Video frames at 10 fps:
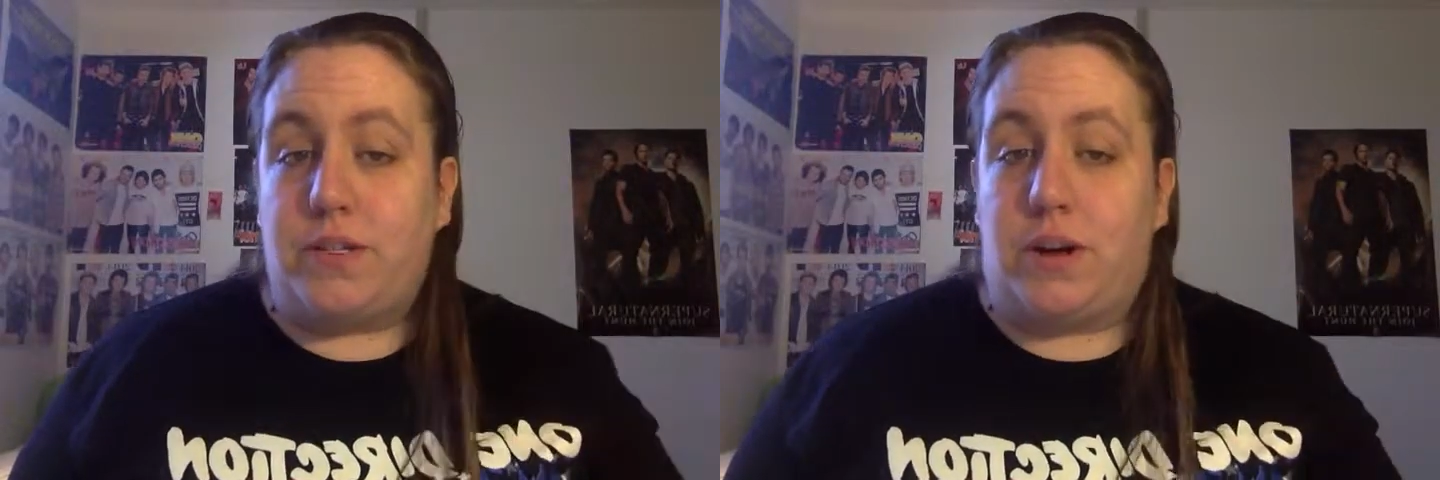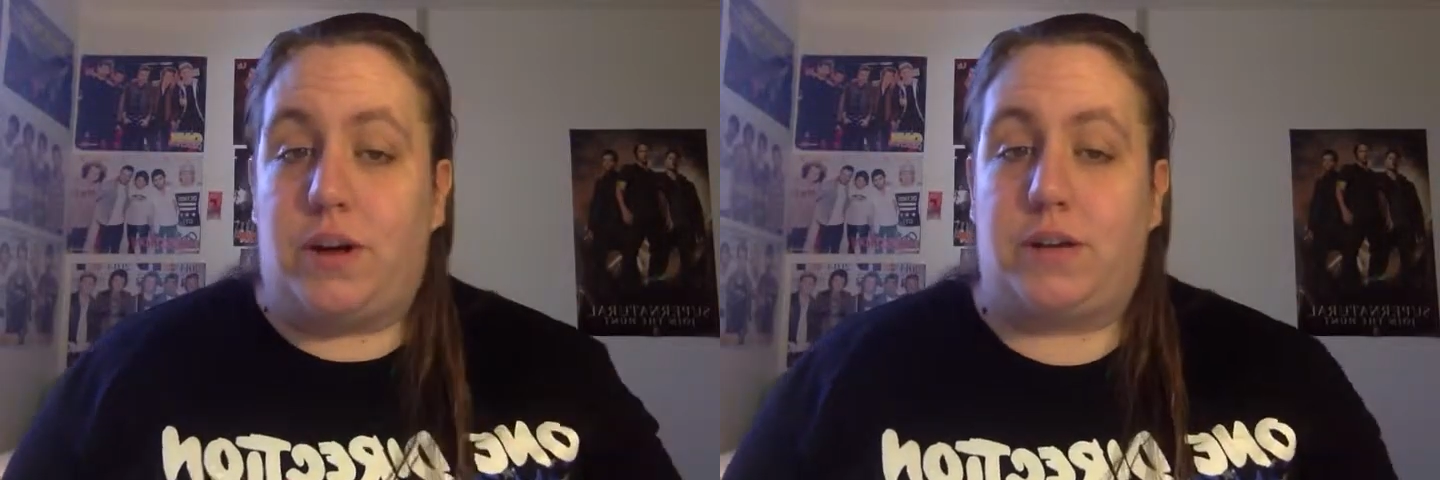
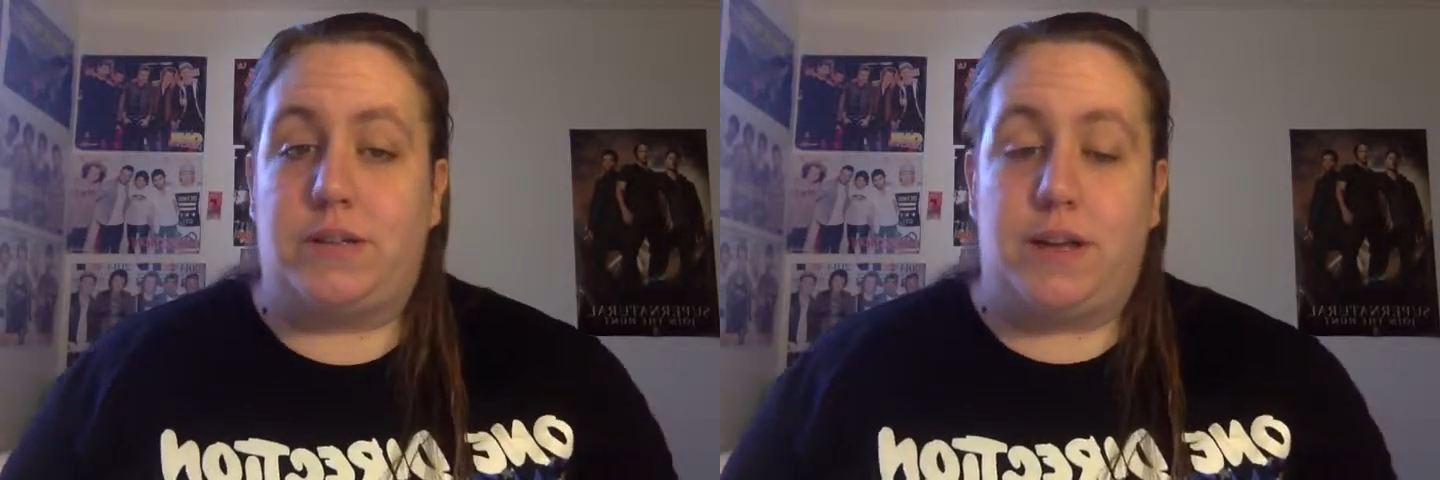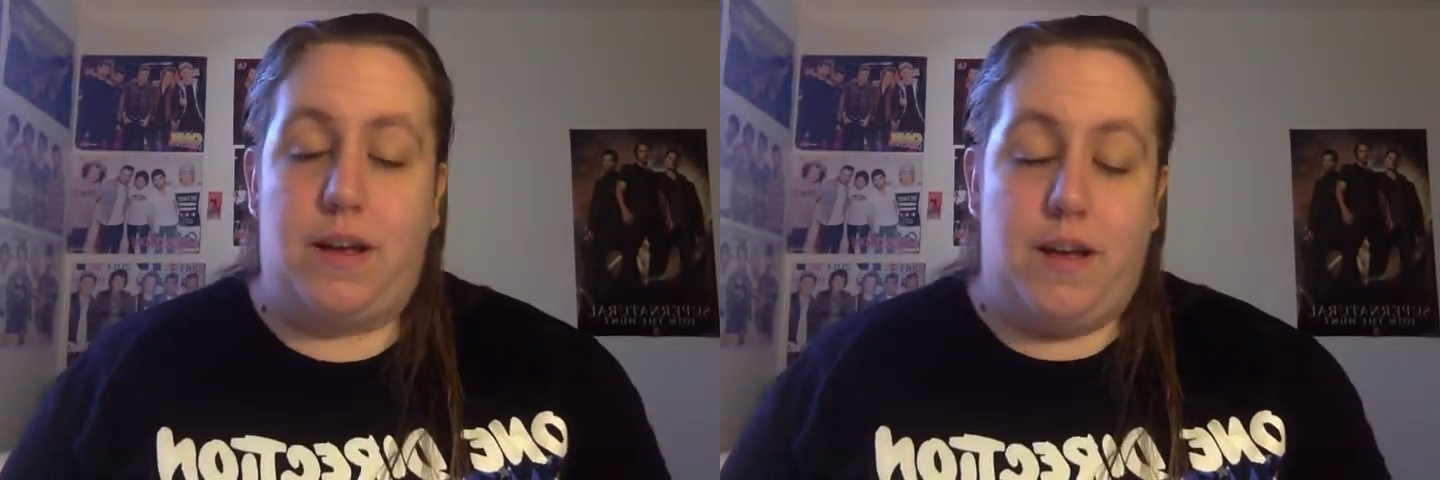
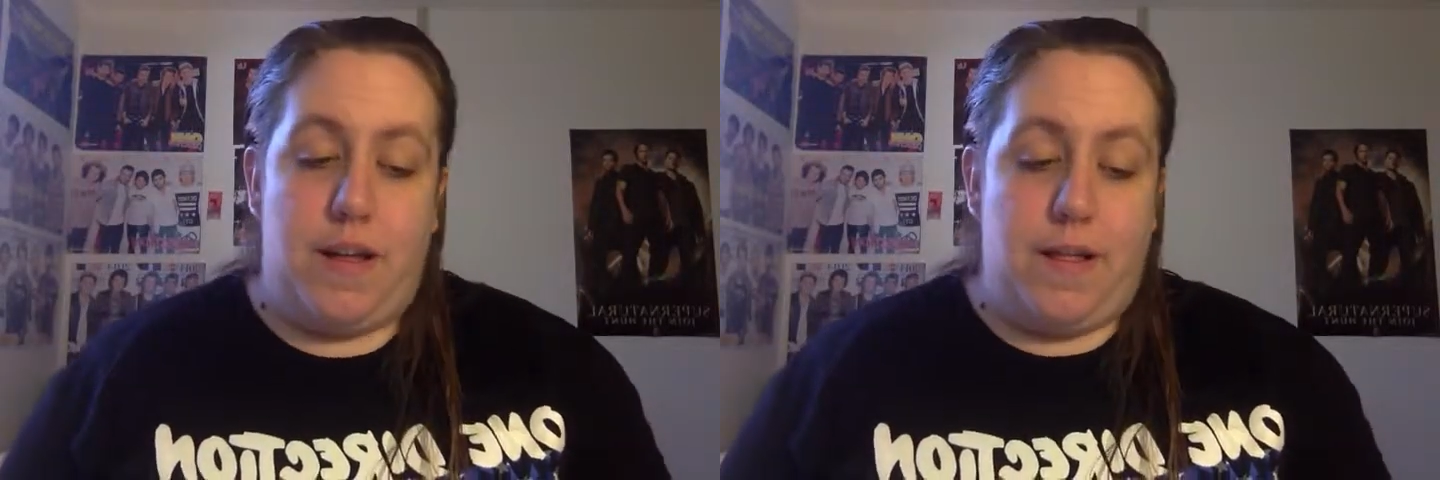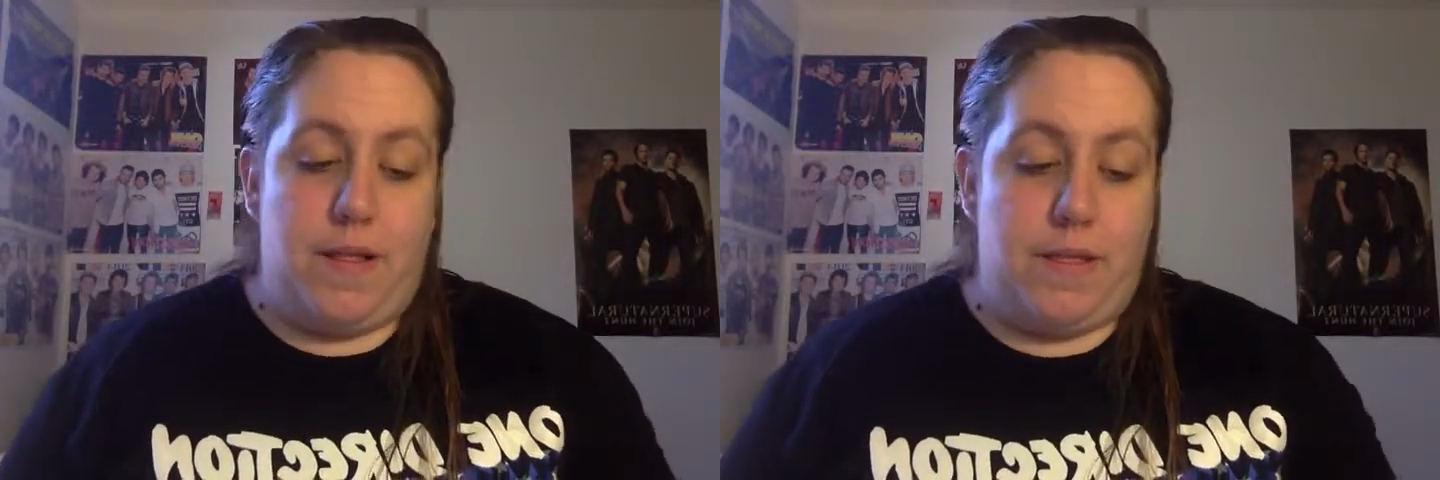songs,
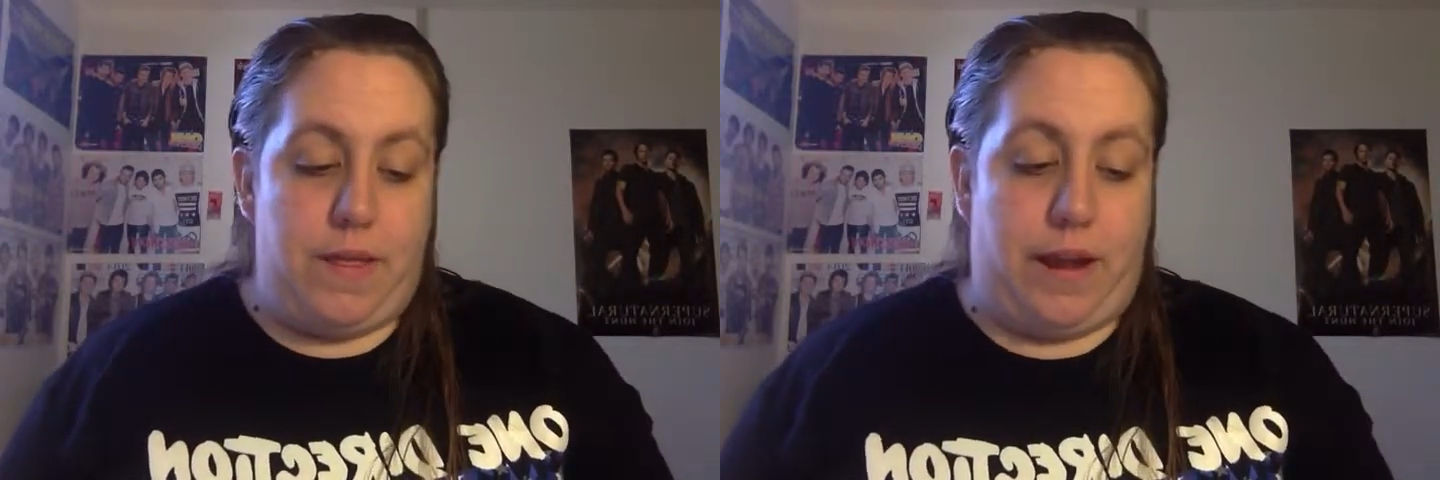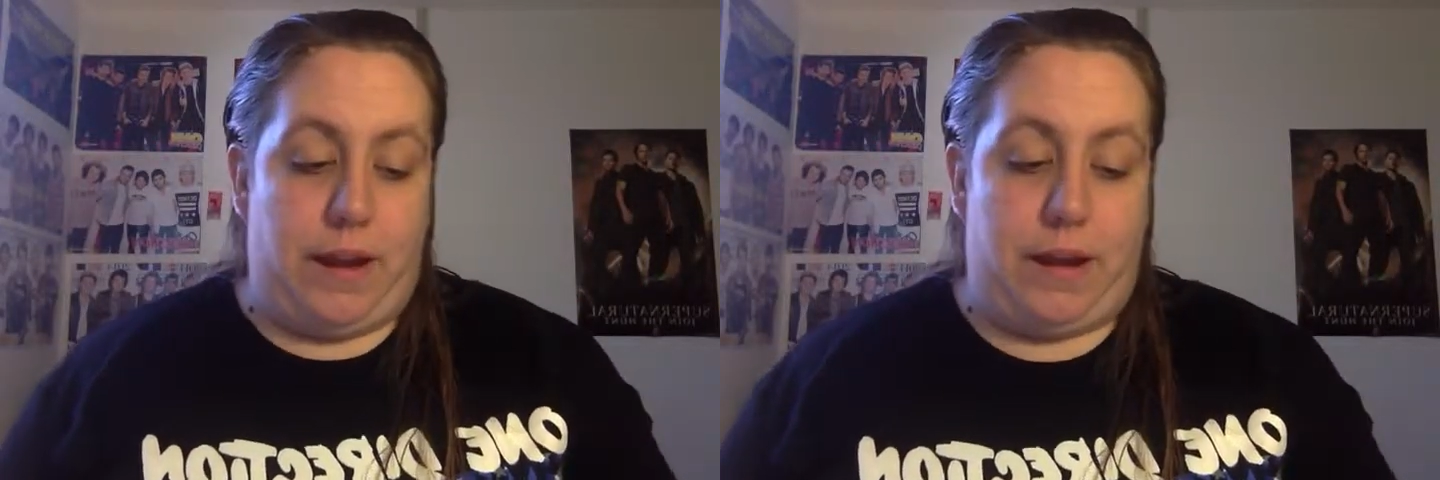
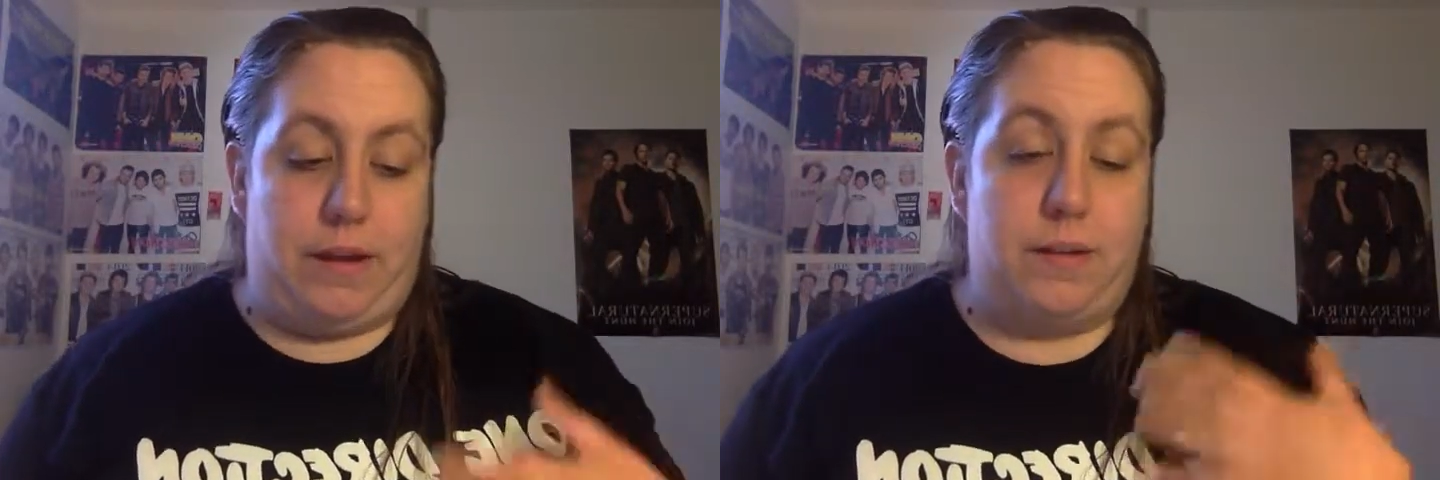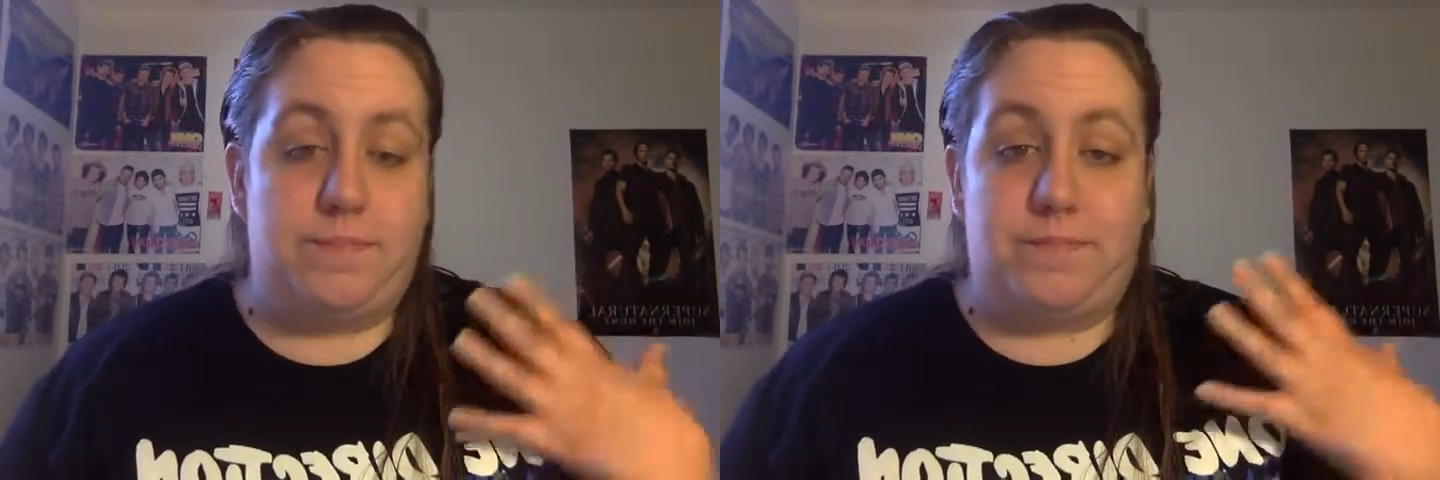they